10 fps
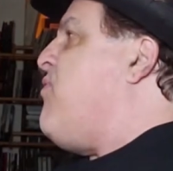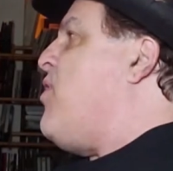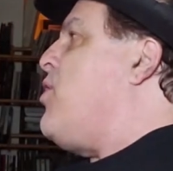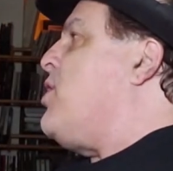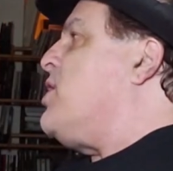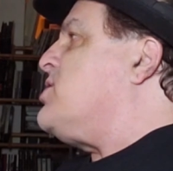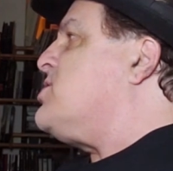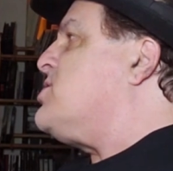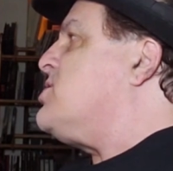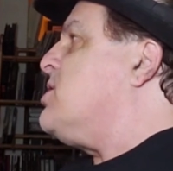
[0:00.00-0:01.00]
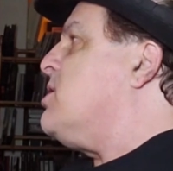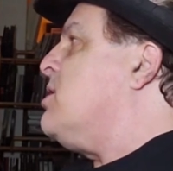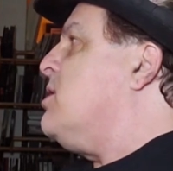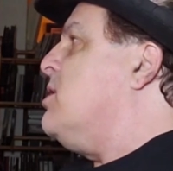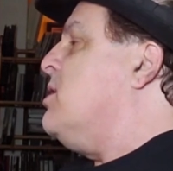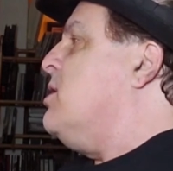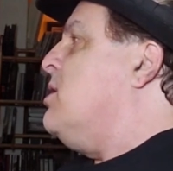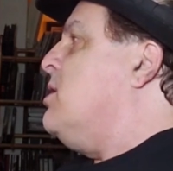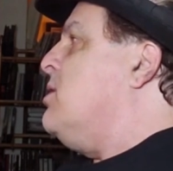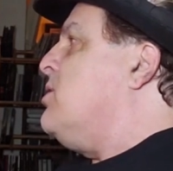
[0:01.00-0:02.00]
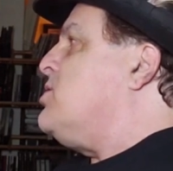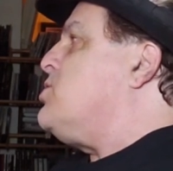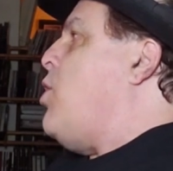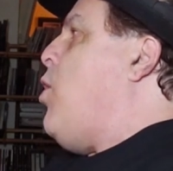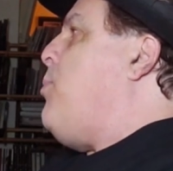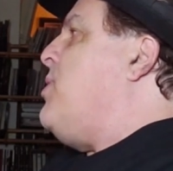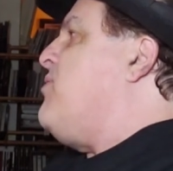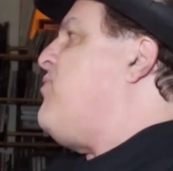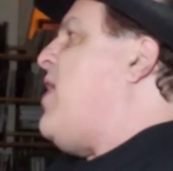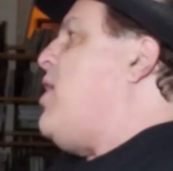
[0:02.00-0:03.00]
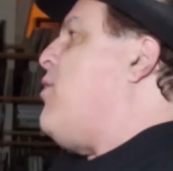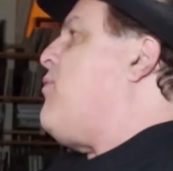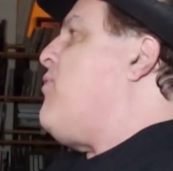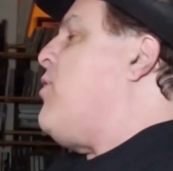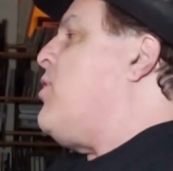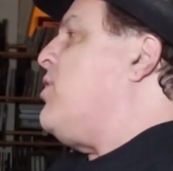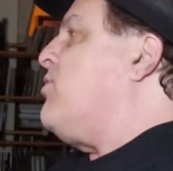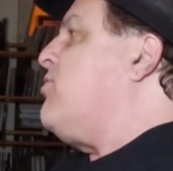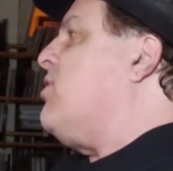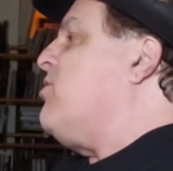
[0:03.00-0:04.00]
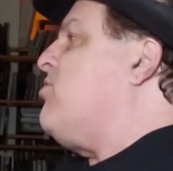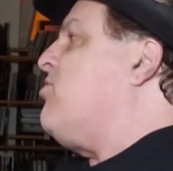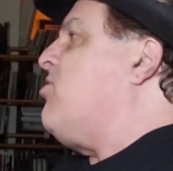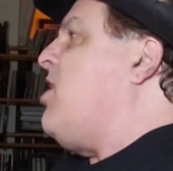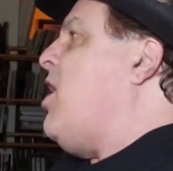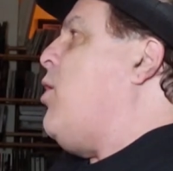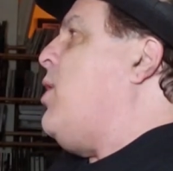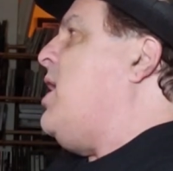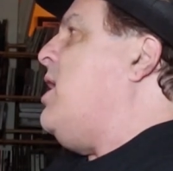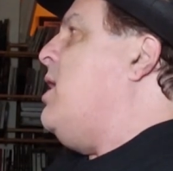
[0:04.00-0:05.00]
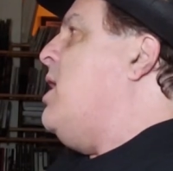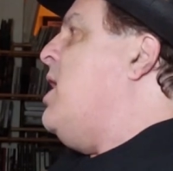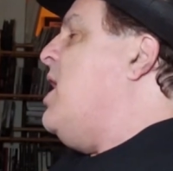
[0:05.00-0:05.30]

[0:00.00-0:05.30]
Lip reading: furnace, this open fire furnace. It's scary,